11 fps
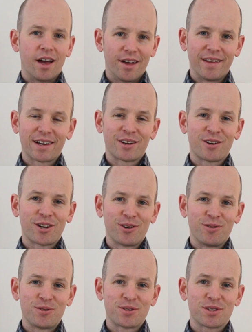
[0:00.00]
And that
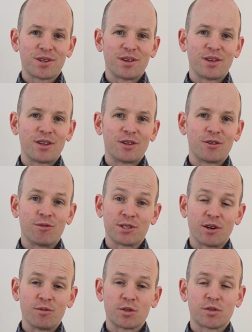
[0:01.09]
concludes the
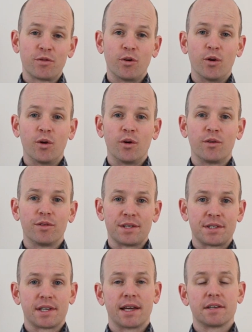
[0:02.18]
results for this
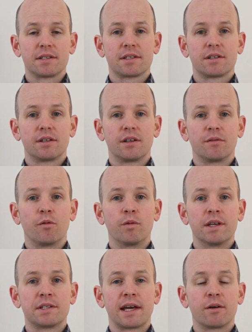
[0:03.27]
test with
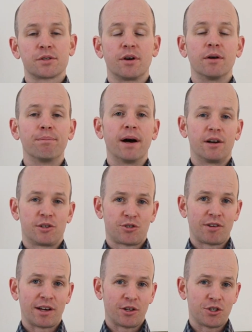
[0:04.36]
this outside bar
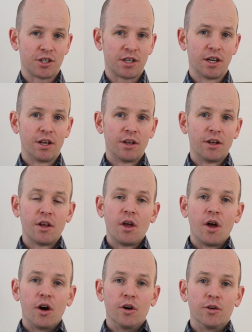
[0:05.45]
strategy
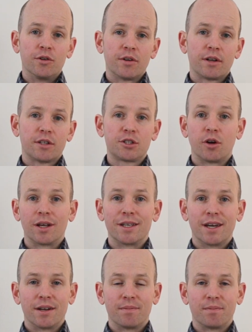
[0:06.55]
on dollar
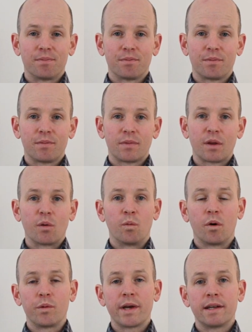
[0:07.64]
yen.
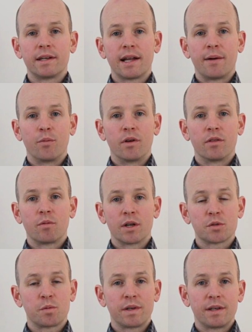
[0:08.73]
What we ended up with
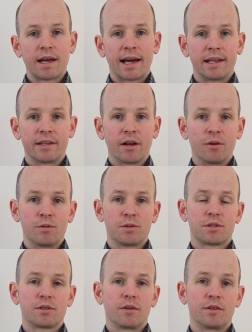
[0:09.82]
once we added
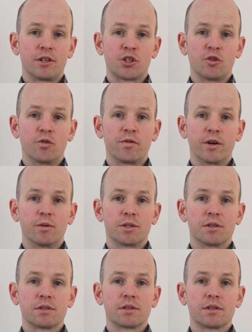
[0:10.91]
those additional
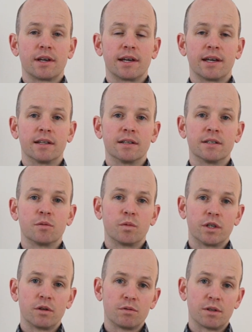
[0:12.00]
filters and we
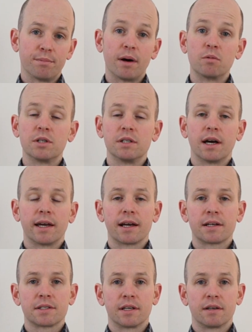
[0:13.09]
used the multi day
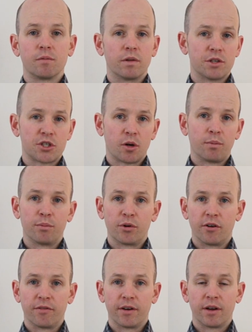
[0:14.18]
exit with stop and
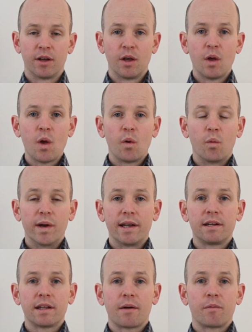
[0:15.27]
profit, we
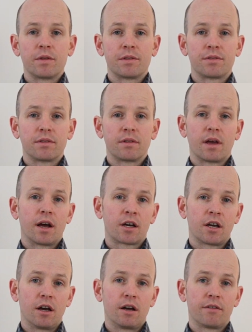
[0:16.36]
ended up with a
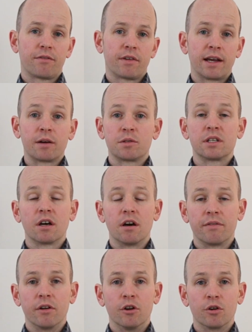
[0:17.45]
curve, an equity curve
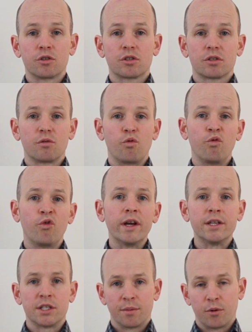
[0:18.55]
that looked
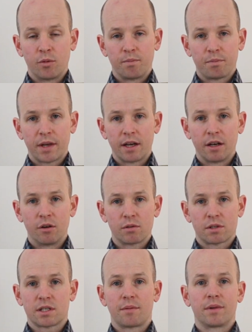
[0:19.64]
reasonable it looked
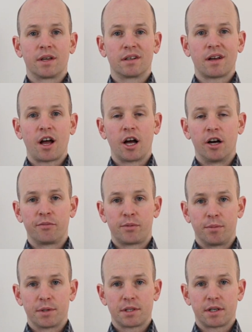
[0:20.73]
something half
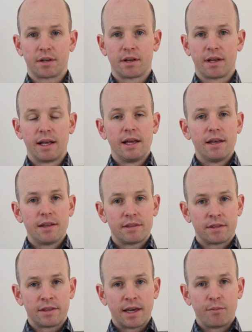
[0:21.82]
promising.
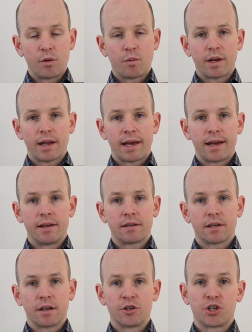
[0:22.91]
Then we went ahead
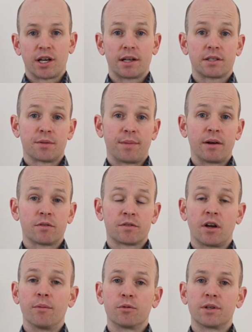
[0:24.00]
and checked some out of
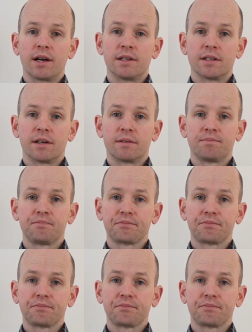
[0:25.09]
sample data